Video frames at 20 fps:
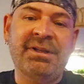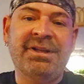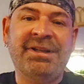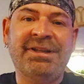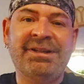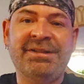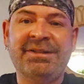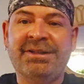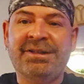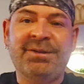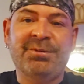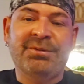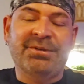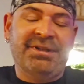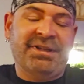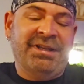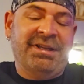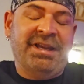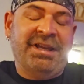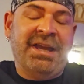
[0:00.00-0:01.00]

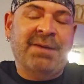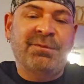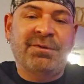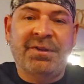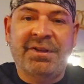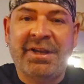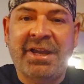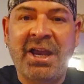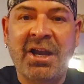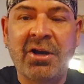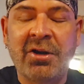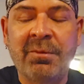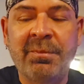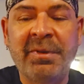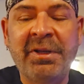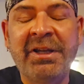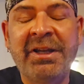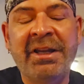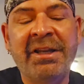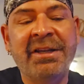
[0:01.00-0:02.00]
He came to the
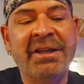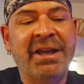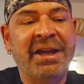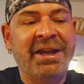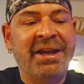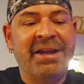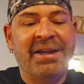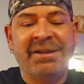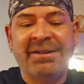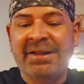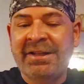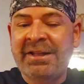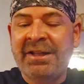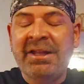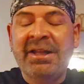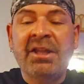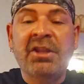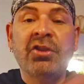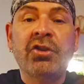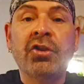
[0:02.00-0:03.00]
Caribbean, and
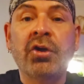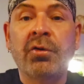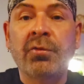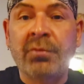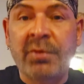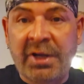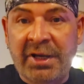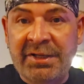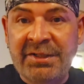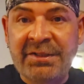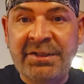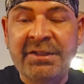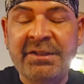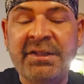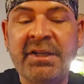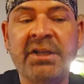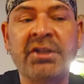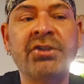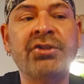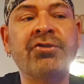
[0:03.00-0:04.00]
the rest
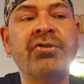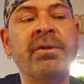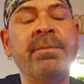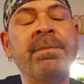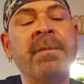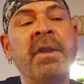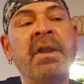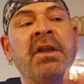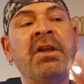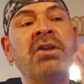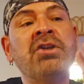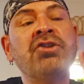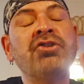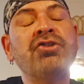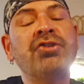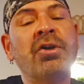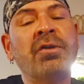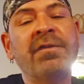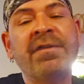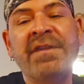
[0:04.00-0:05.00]
is history.
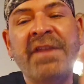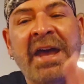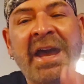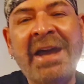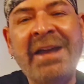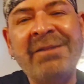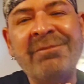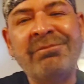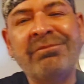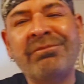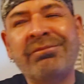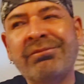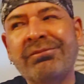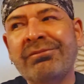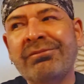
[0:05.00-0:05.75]
So that